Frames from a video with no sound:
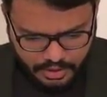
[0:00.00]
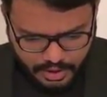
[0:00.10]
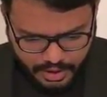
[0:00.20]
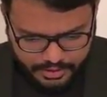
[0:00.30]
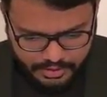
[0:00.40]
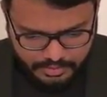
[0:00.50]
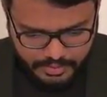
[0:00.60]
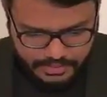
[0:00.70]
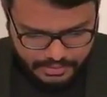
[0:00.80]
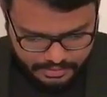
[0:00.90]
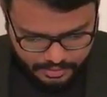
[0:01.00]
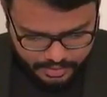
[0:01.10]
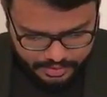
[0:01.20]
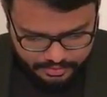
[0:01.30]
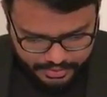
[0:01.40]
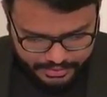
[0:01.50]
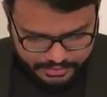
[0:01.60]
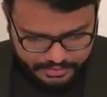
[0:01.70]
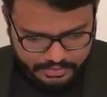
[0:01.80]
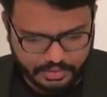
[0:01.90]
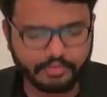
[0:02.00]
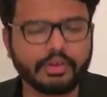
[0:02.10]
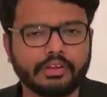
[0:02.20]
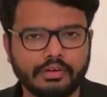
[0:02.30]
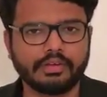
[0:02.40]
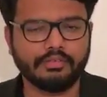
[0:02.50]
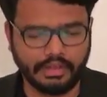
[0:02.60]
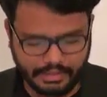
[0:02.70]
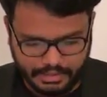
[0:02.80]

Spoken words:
Hi Ahmad, good evening, a very good evening.